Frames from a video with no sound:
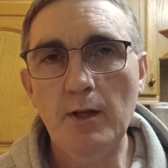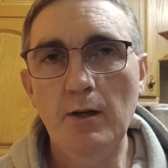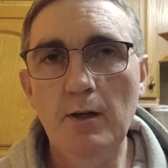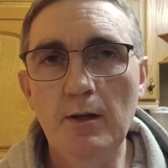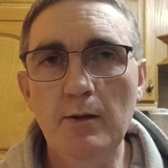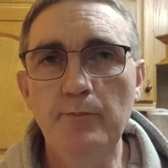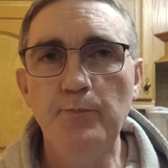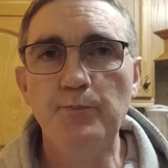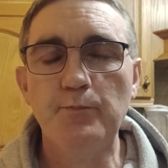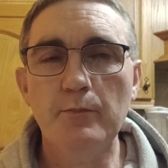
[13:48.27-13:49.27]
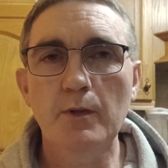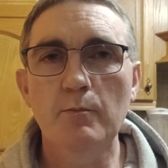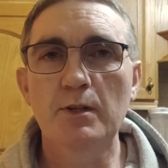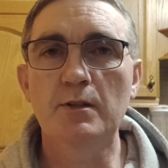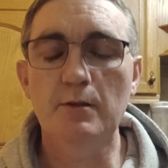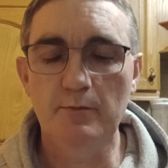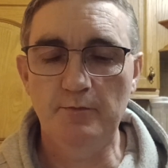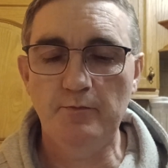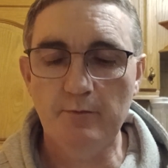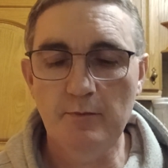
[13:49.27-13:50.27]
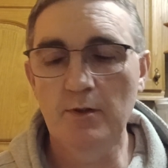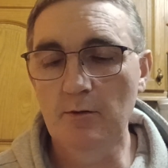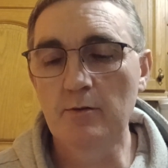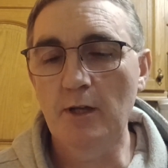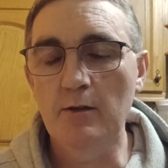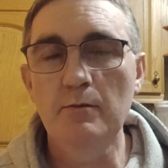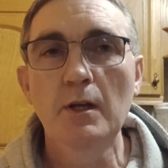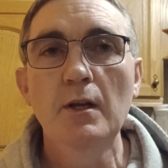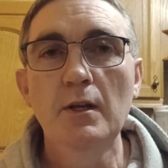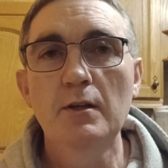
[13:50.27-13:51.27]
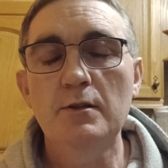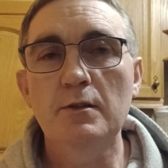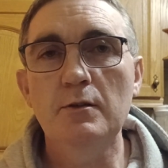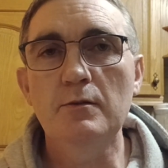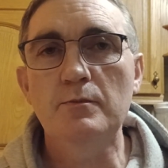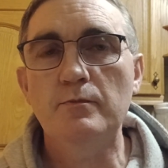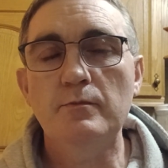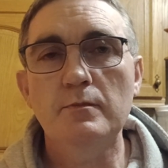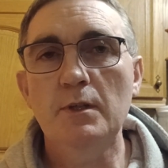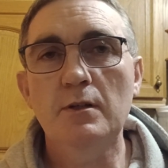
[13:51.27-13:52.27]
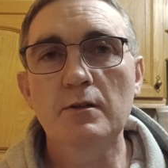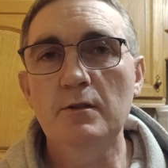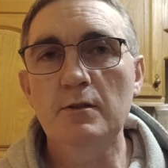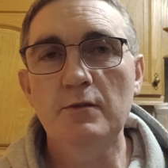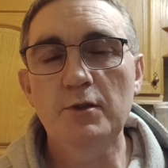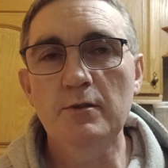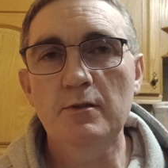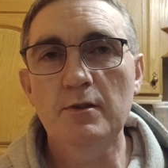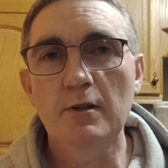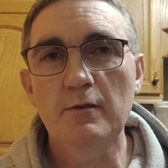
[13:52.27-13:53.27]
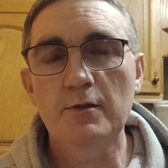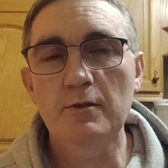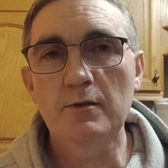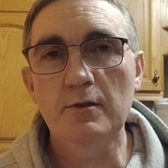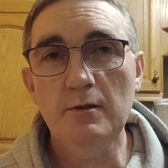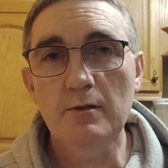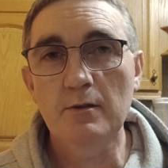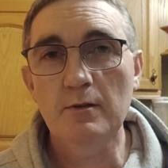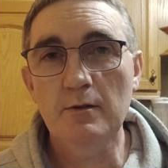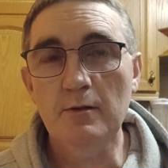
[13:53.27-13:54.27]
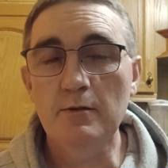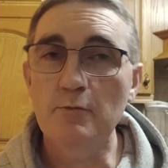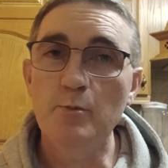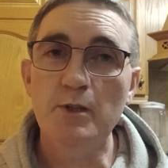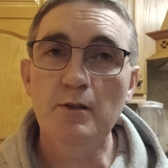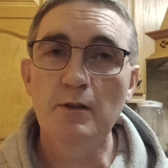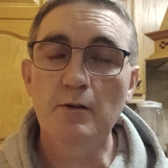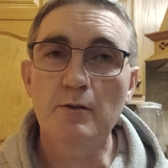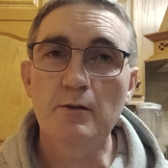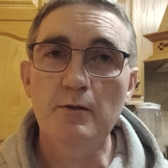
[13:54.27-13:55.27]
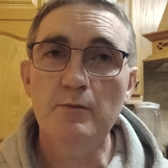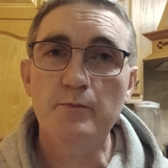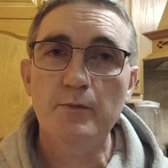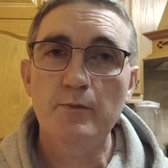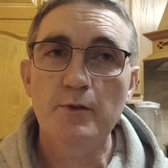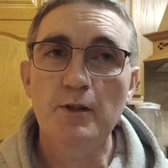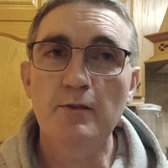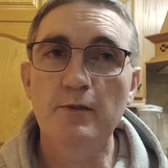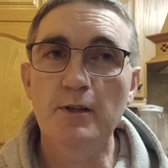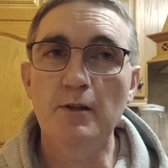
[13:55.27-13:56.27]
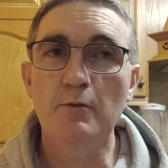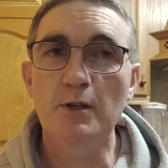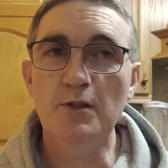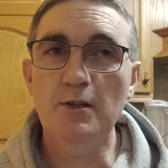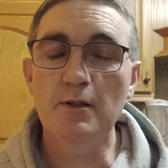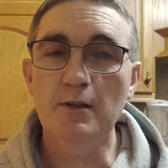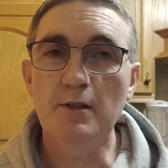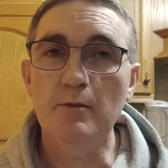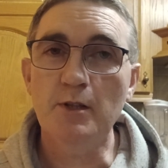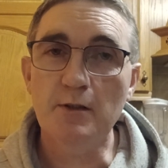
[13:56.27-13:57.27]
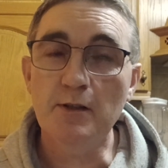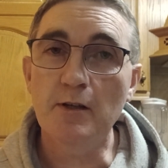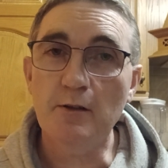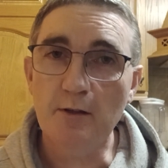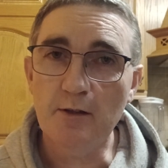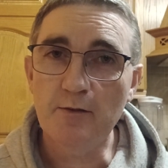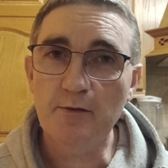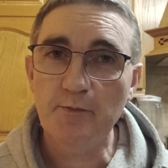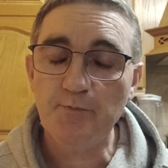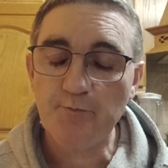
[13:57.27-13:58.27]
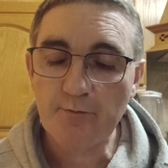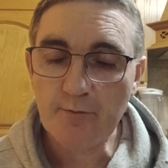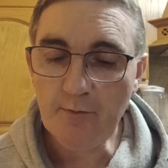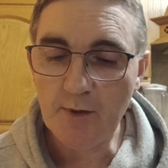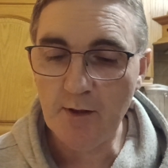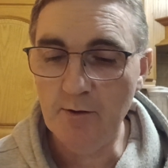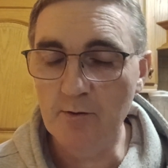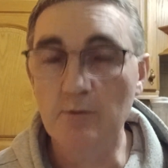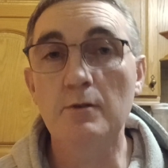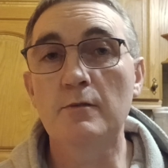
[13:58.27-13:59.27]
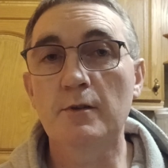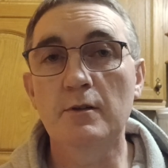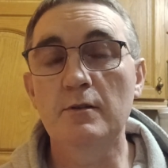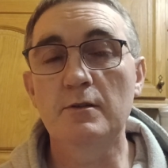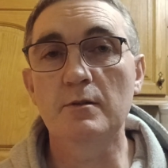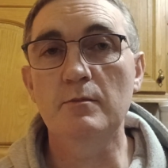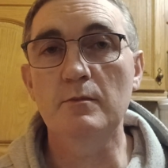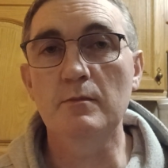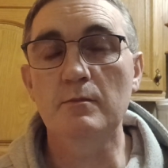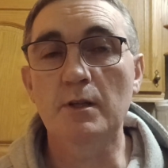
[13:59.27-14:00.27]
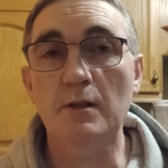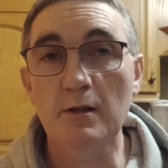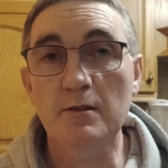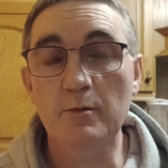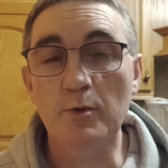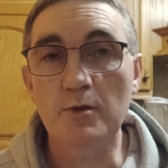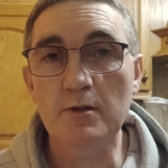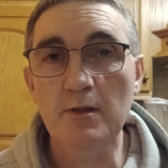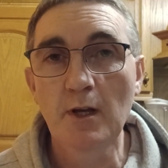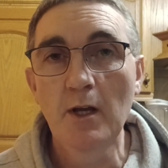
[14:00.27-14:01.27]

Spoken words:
But okay, so you couldn't introduce yourself to the young woman or try to find out why she had attempted to take her life, or offer her some mental health supports.